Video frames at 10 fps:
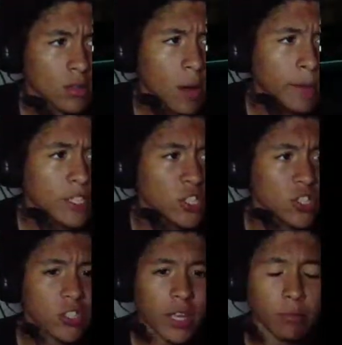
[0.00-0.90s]
died. I'm about to
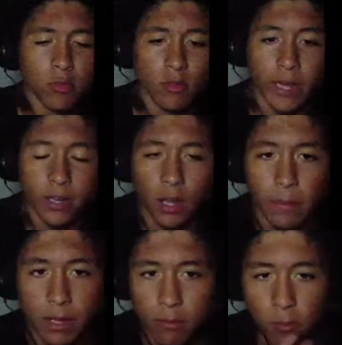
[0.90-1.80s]
just skip through that. I'm
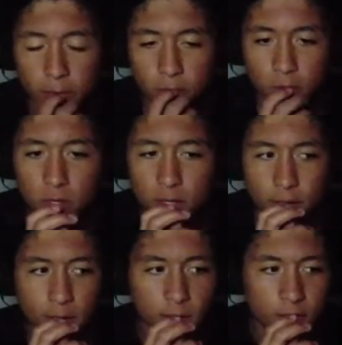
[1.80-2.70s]
not about to
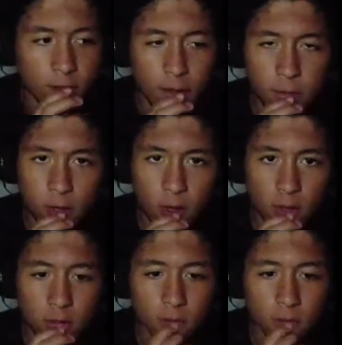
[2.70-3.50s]
listen to them talk.